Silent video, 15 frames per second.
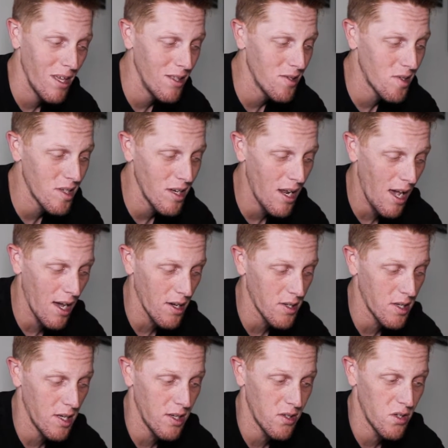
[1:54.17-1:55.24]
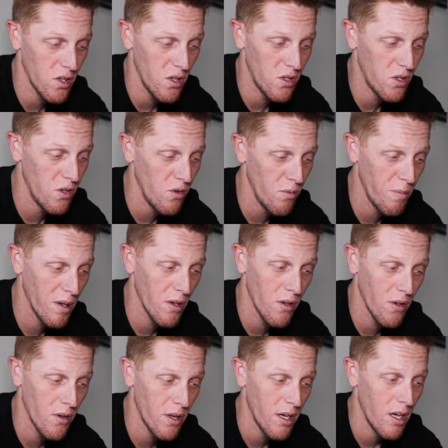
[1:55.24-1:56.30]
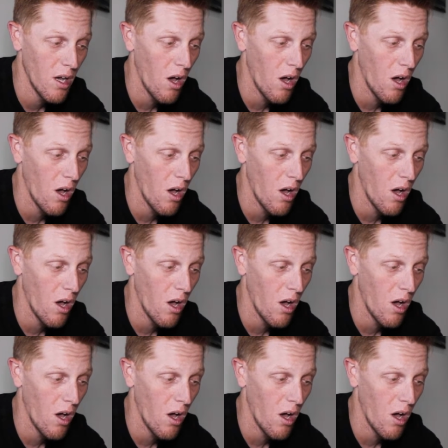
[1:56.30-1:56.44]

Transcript: instant access to build